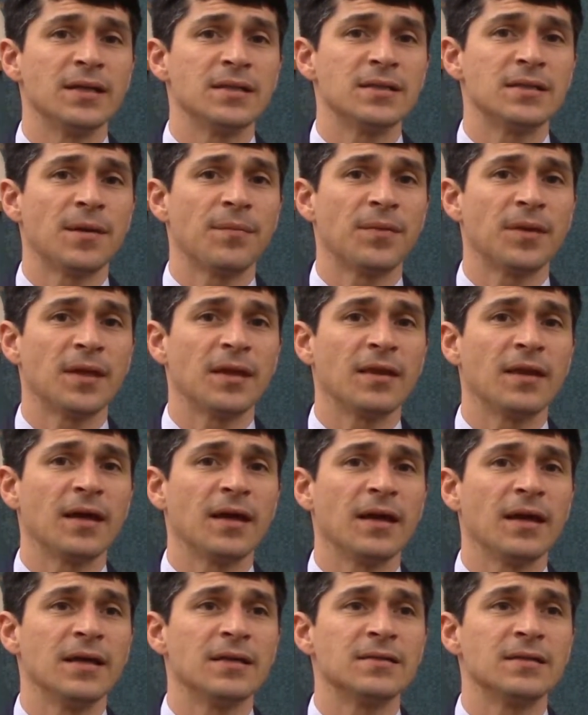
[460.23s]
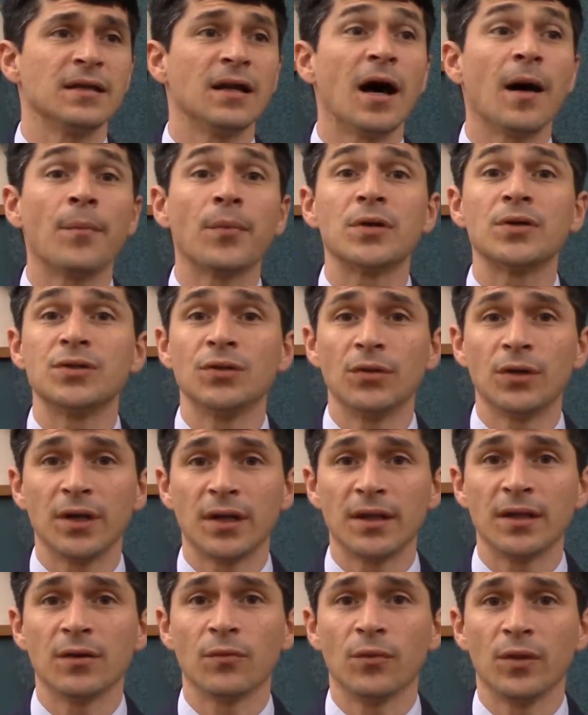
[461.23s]
is something that is an
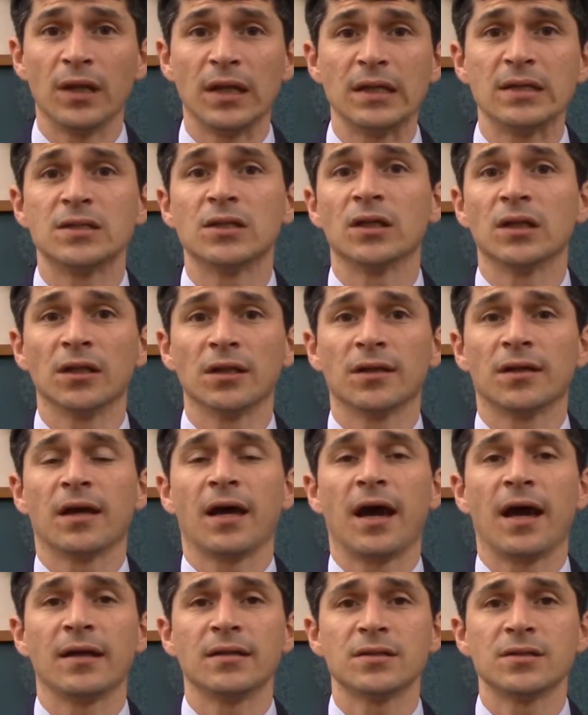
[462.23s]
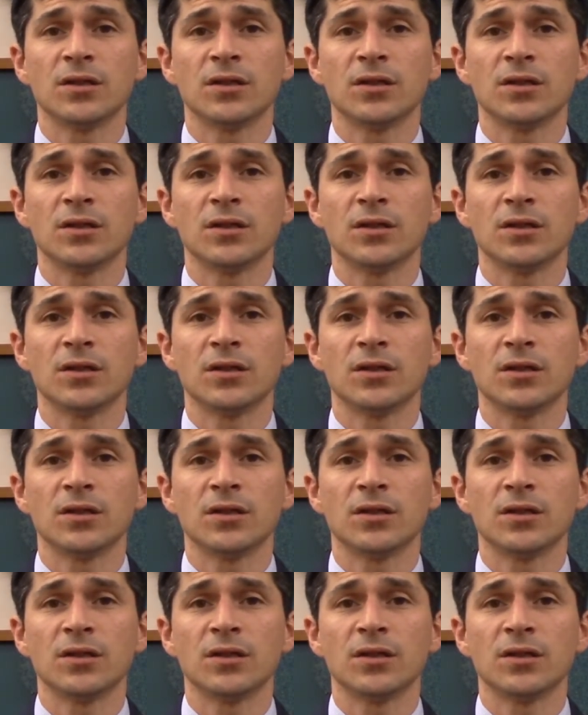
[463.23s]
opportunity that we need to look at.